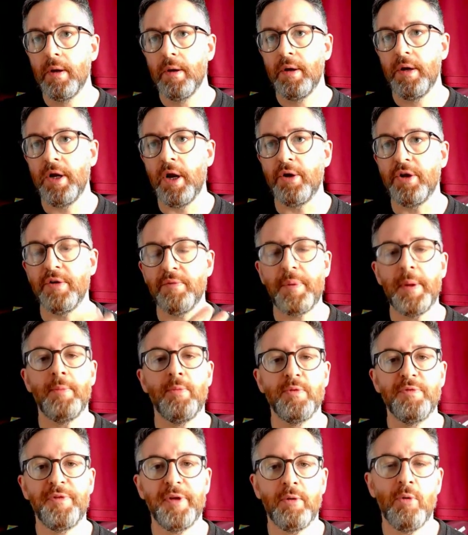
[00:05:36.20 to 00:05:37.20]
you know, you people
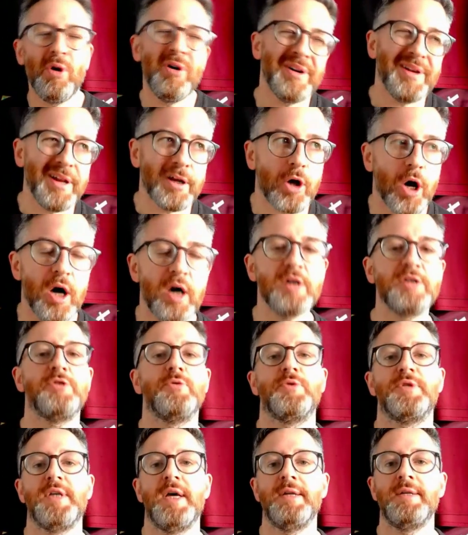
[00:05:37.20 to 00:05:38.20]
would think, well, you have got Arsenal
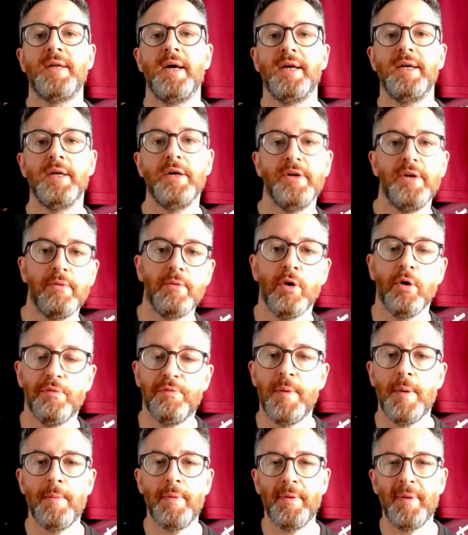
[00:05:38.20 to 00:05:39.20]
Sunday, you know, you've got to
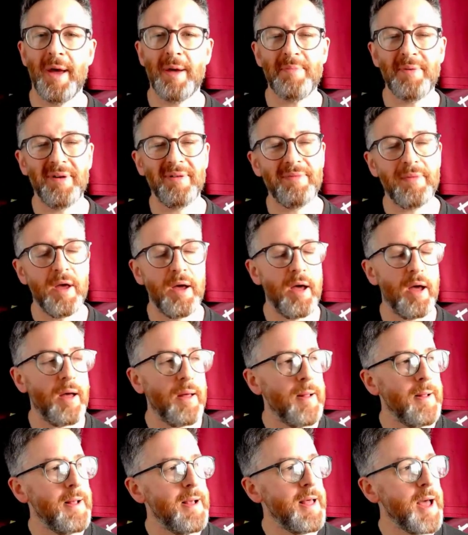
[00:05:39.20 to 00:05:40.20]
remember that. But
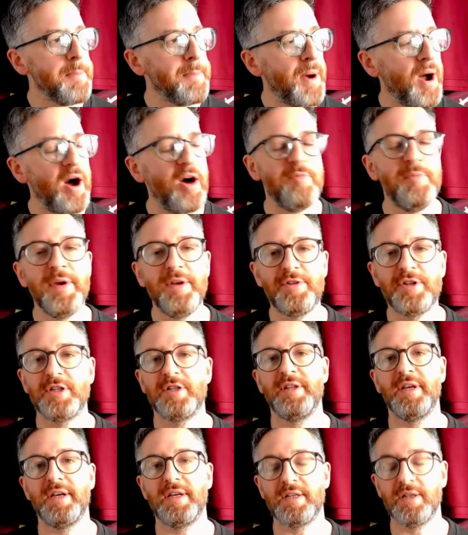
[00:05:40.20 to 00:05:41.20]
a part of me just
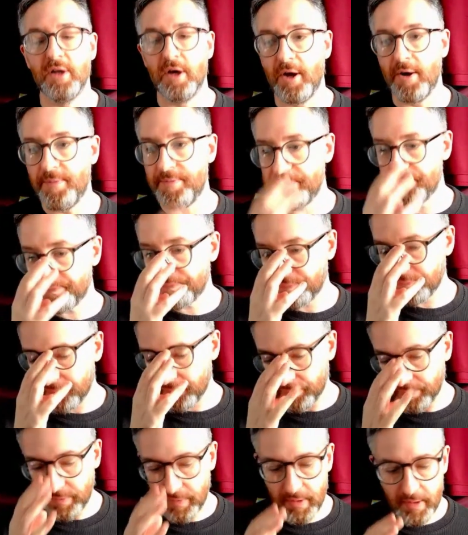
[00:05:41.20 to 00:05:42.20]
thinks, look,
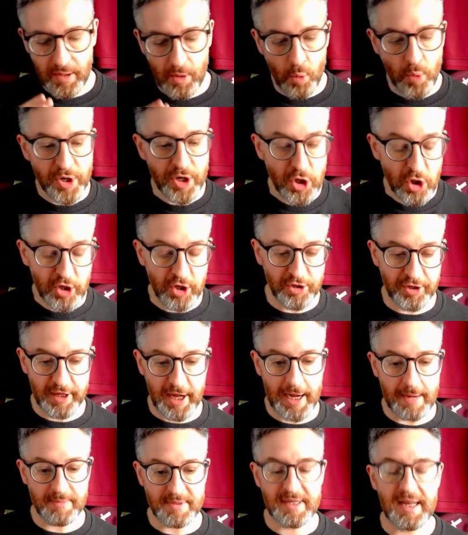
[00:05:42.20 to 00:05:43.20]
when you look at the
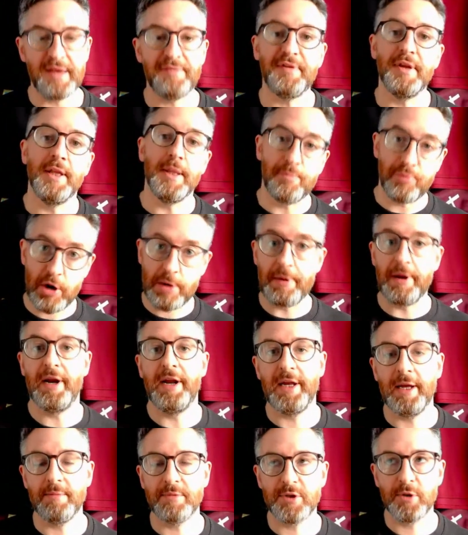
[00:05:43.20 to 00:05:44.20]
games left in the Premier
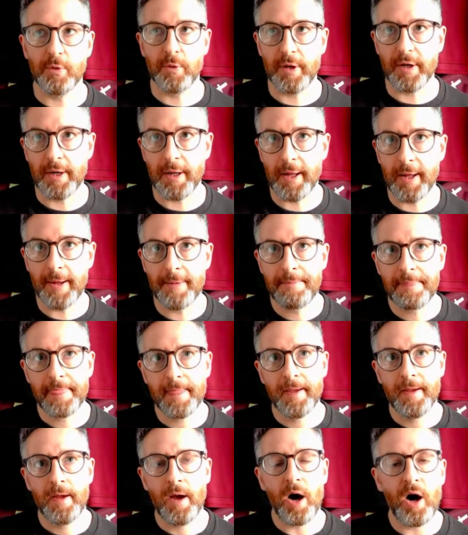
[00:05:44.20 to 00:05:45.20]
League, I'm talking here,
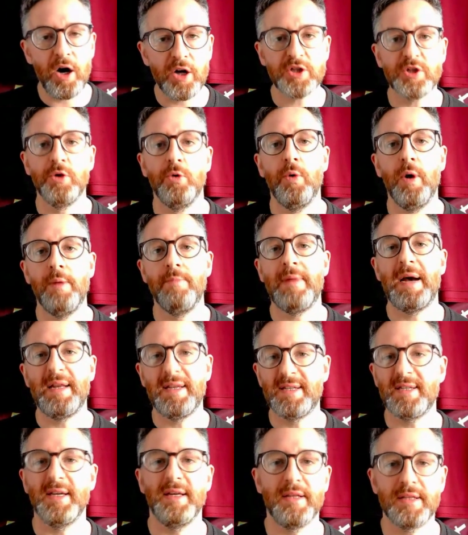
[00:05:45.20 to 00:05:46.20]
Arsenal and Man
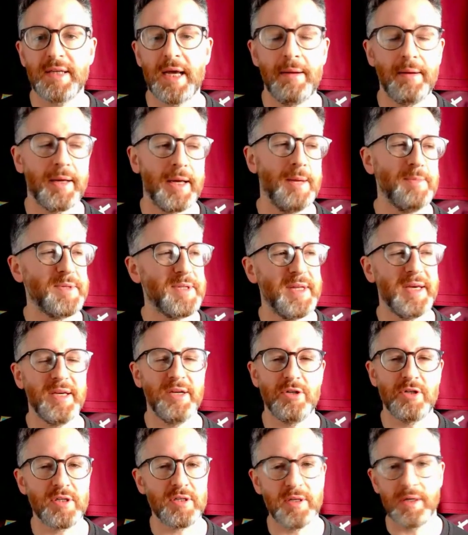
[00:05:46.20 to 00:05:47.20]
City, there's a couple of games in there you
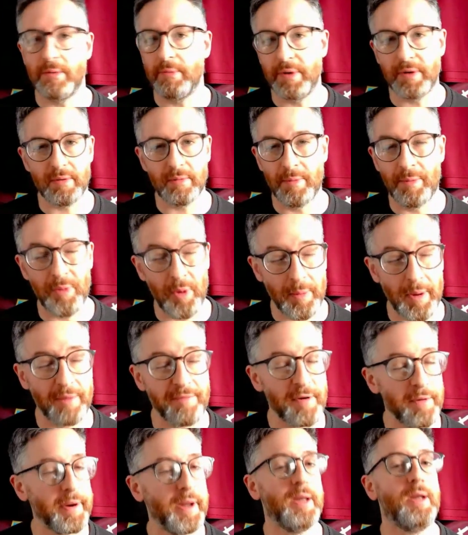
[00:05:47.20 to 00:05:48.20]
just think we're,
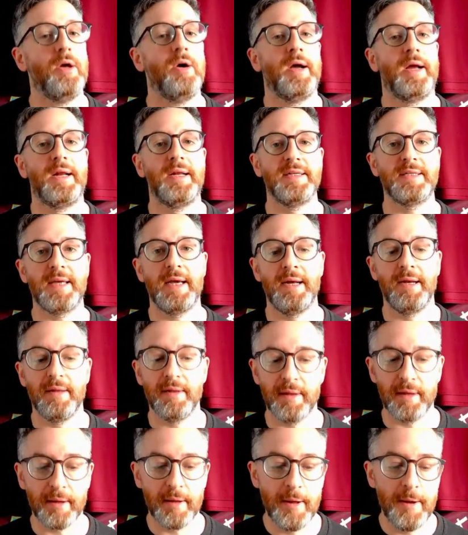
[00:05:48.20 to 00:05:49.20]
very unlikely to get
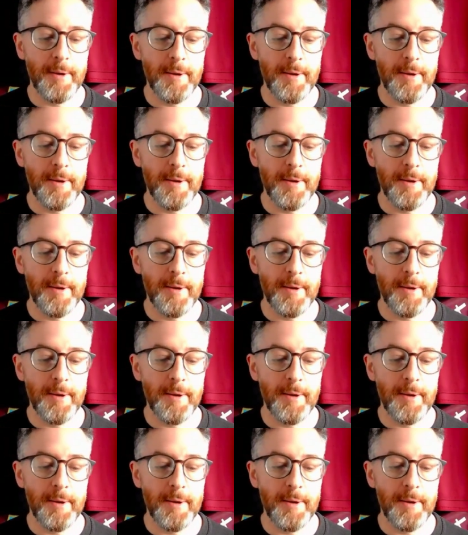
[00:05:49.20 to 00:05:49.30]
anything.